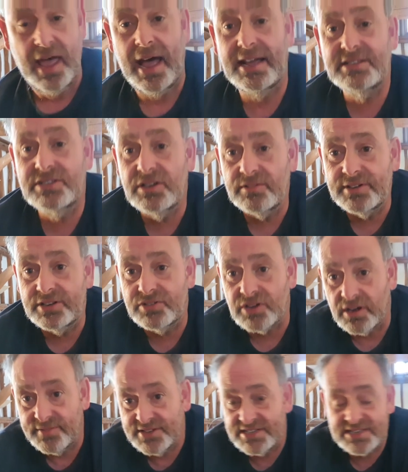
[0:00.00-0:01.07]
as courier
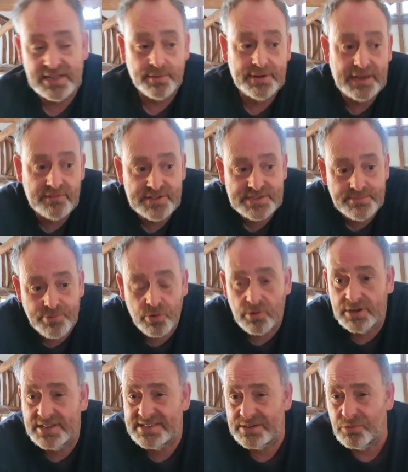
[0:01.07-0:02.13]
drivers, it's nowhere near as
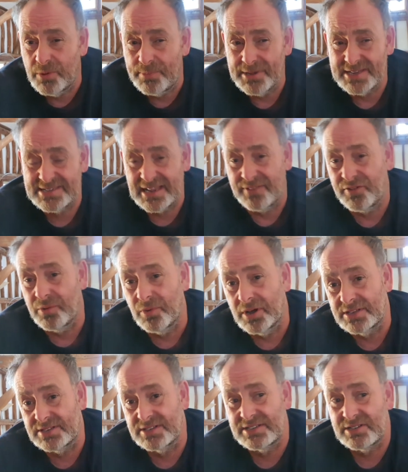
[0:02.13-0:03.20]
important as it would be to say if you
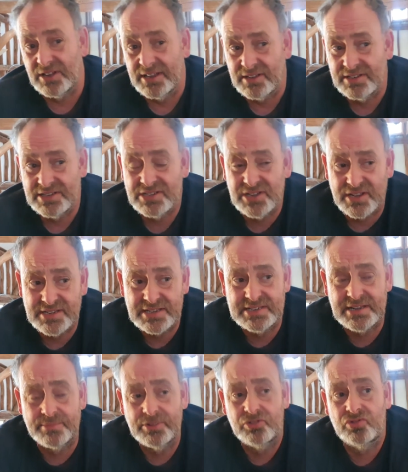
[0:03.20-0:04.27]
worked on site because the chance of
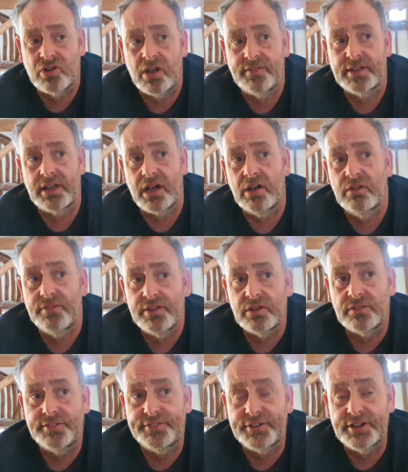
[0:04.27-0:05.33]
someone driving over
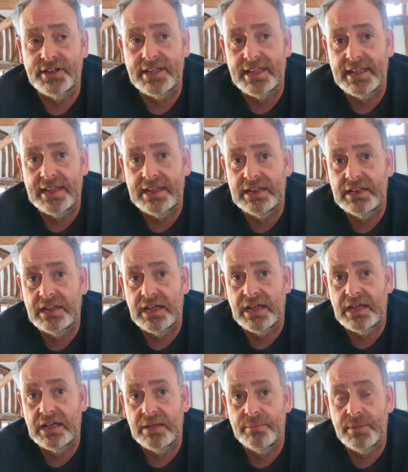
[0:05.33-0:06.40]
your foot in,
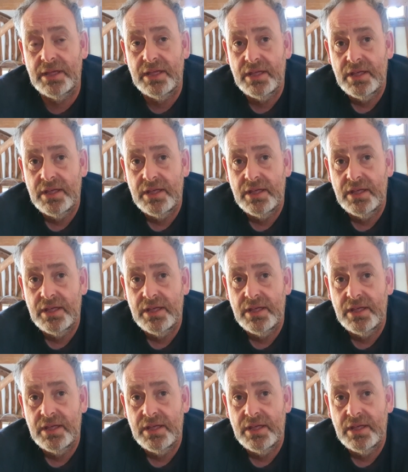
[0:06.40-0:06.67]
um,